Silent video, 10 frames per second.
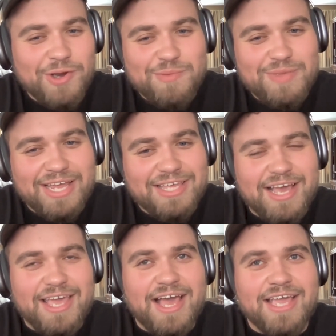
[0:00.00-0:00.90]
You know what I mean?
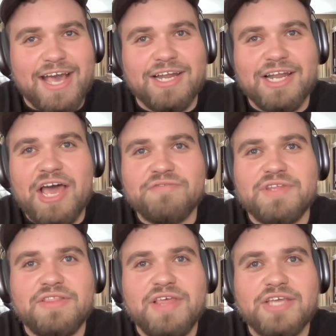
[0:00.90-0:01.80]
Like I kind of
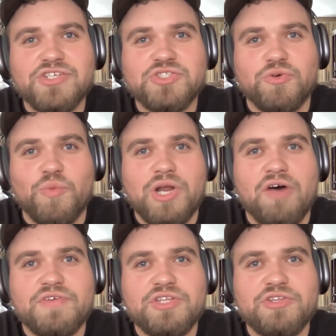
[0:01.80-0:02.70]
left, and they just sort of
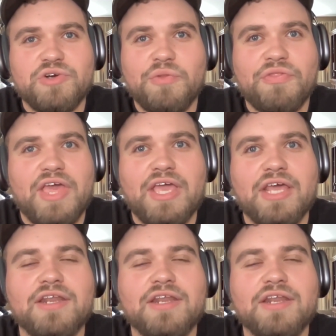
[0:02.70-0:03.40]
went off and did their own thing.